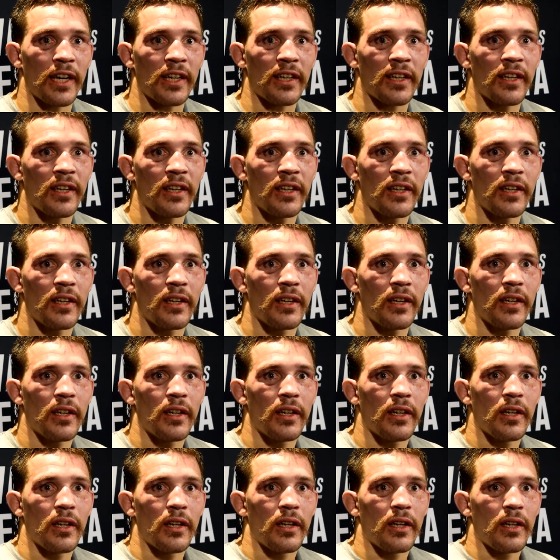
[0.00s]
Regardless of the
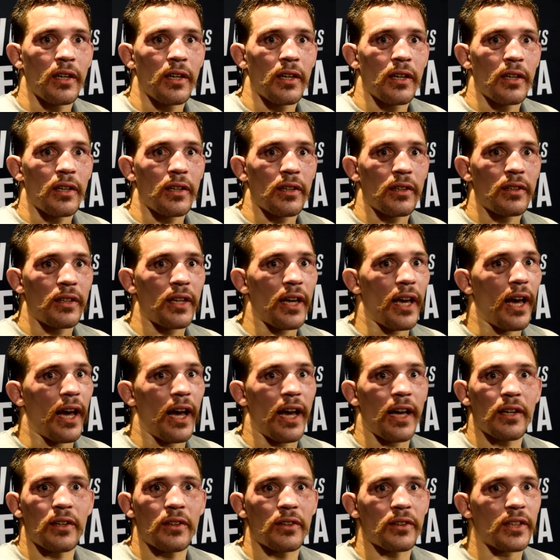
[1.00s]
outcome tonight? Yeah, I
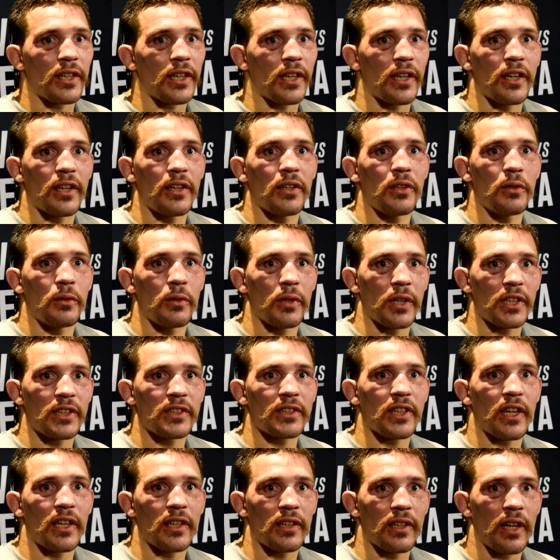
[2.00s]
don't care who wins.
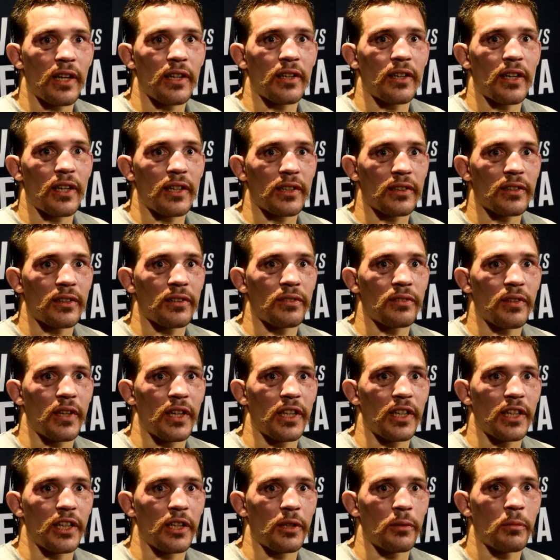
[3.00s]
I'd like to fight
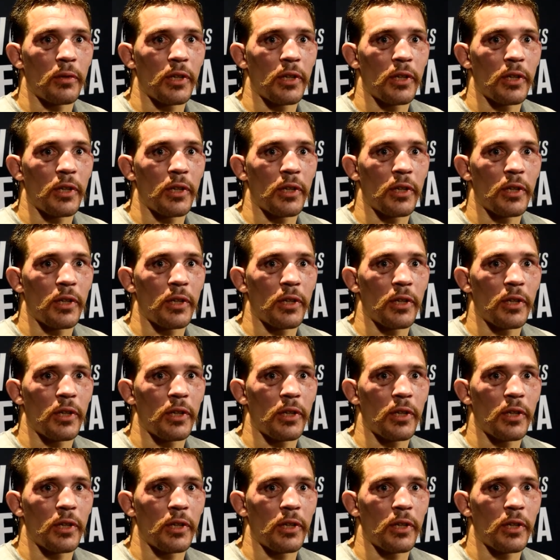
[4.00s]
him.